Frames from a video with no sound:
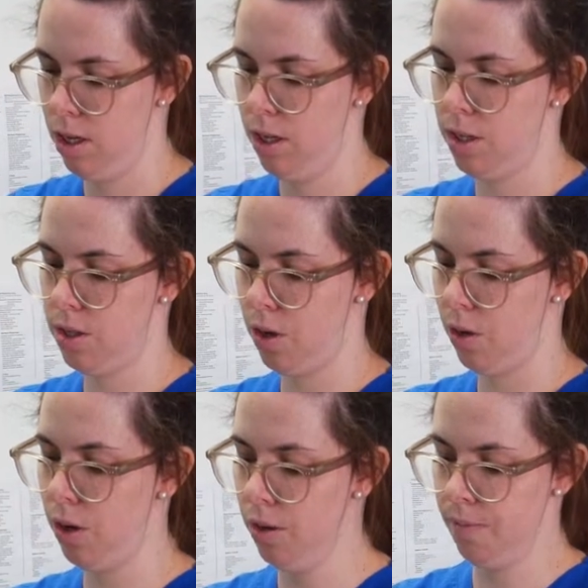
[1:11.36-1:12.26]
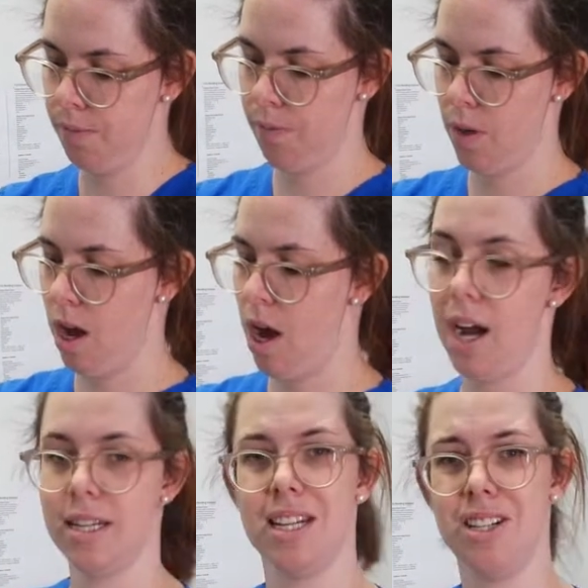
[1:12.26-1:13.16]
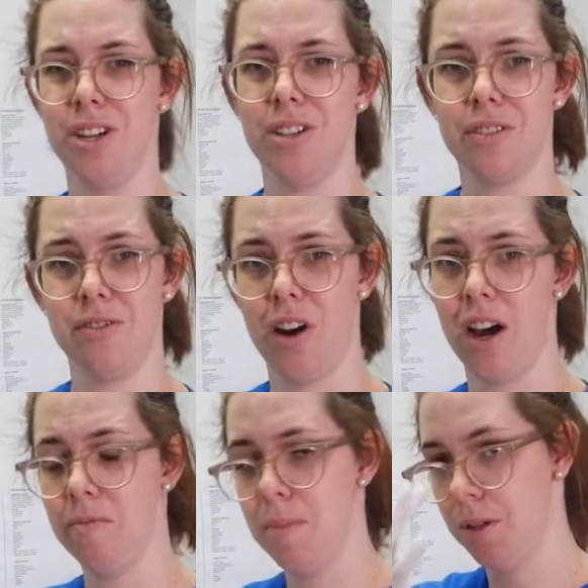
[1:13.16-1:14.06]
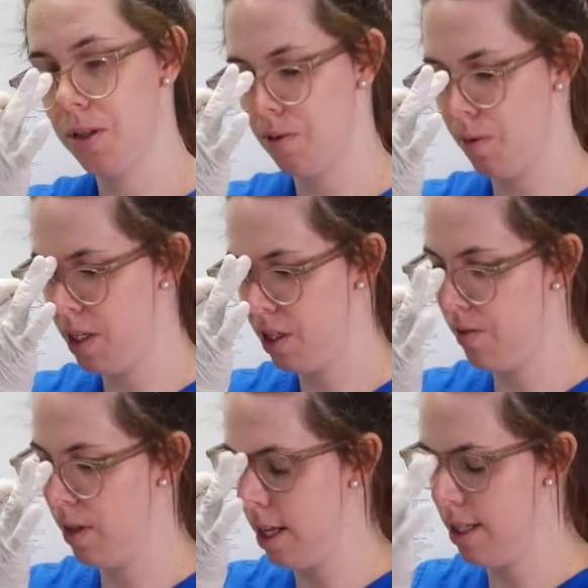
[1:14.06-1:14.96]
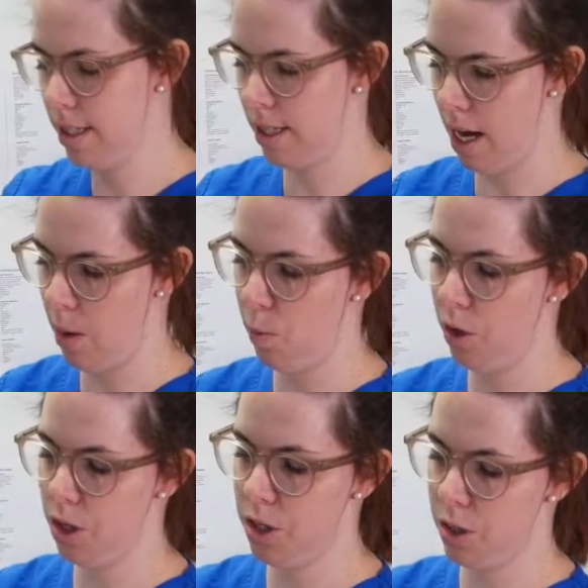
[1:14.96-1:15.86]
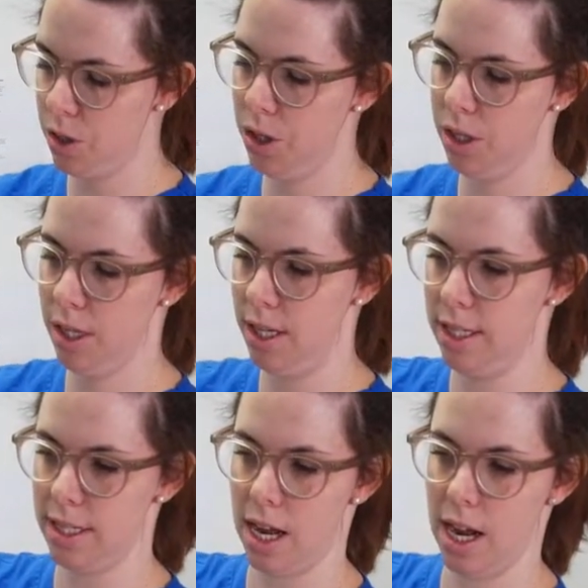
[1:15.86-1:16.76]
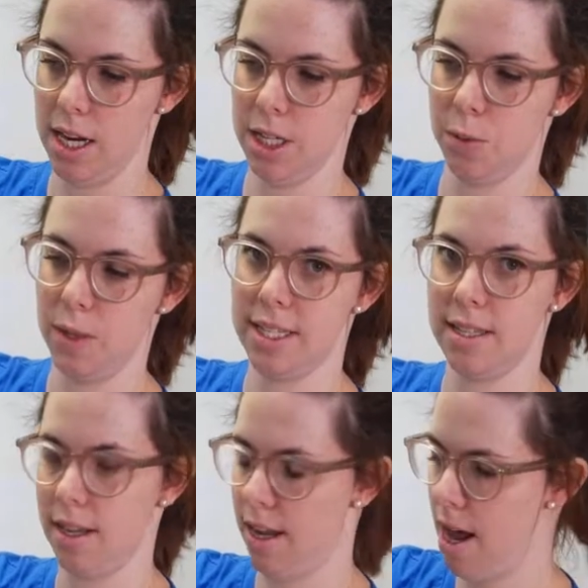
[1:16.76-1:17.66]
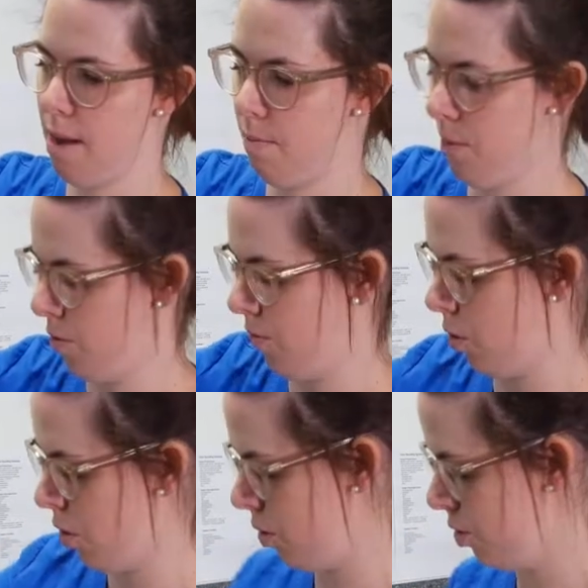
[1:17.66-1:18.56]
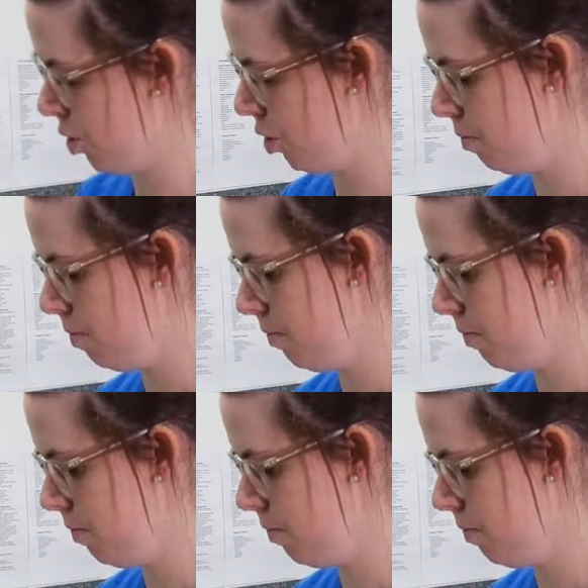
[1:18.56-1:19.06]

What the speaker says: So I tend to use a 5 ml syringe for this, and what you do is untwist the cap of your O-tube,